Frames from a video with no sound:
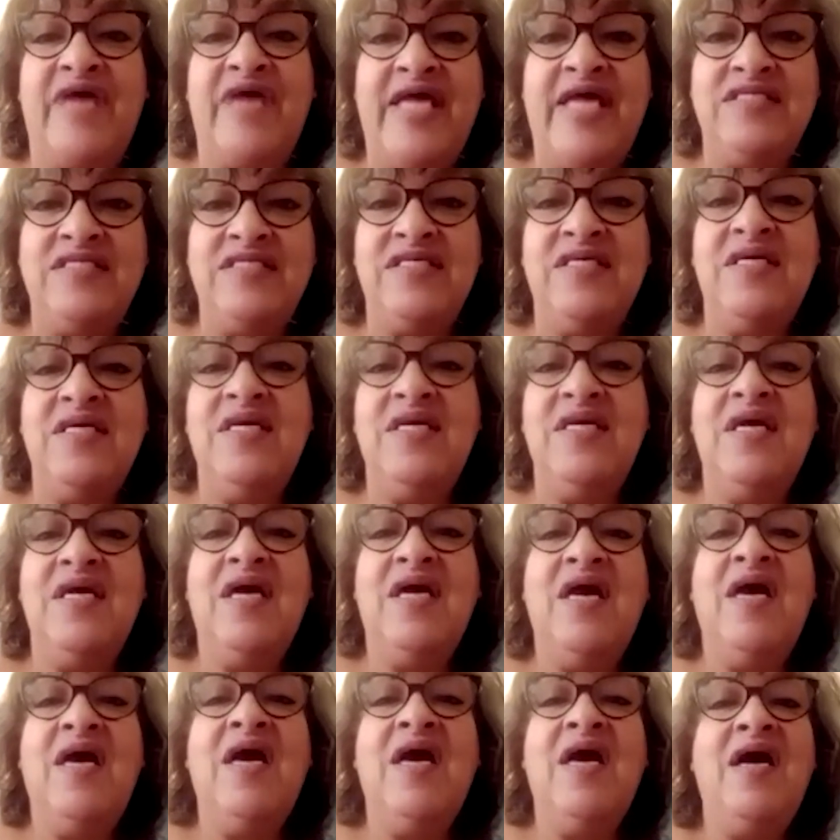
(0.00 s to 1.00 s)
who told her
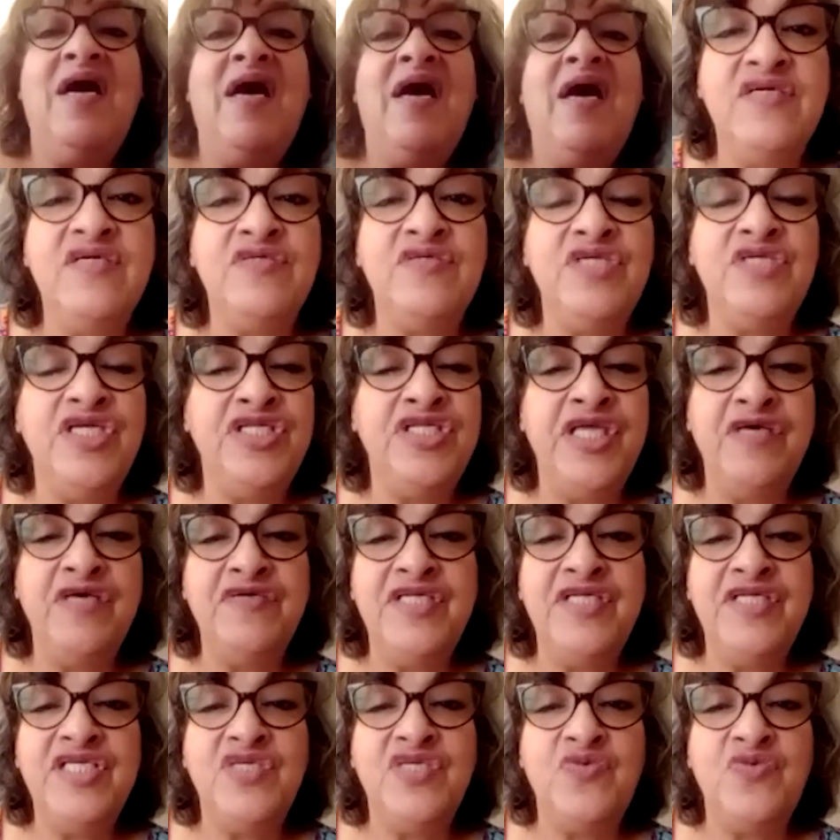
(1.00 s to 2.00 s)
the house could catch
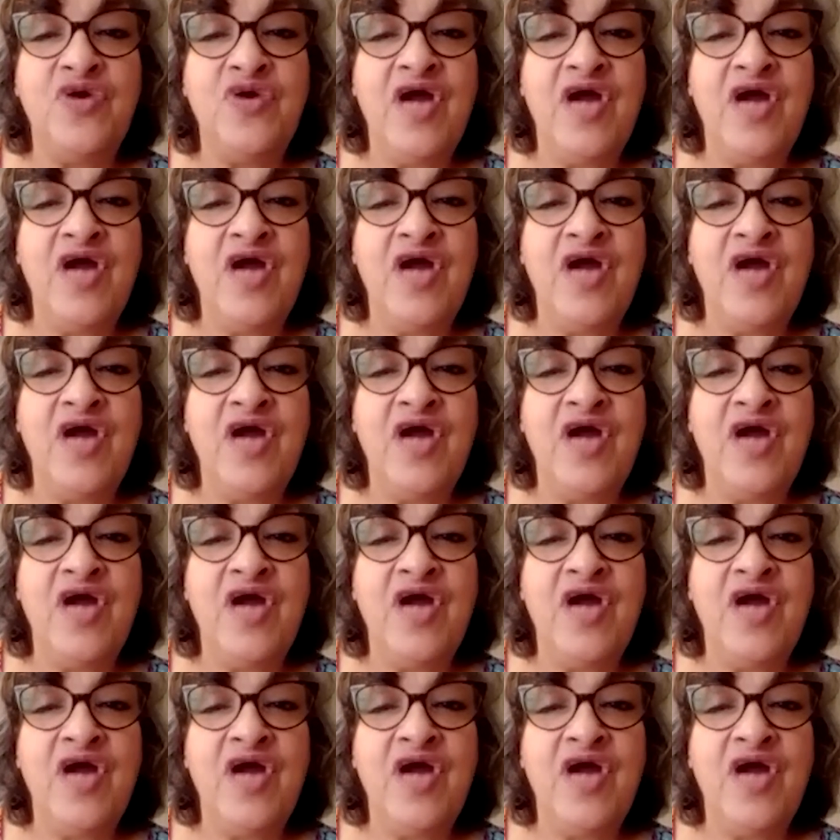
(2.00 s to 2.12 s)
fire at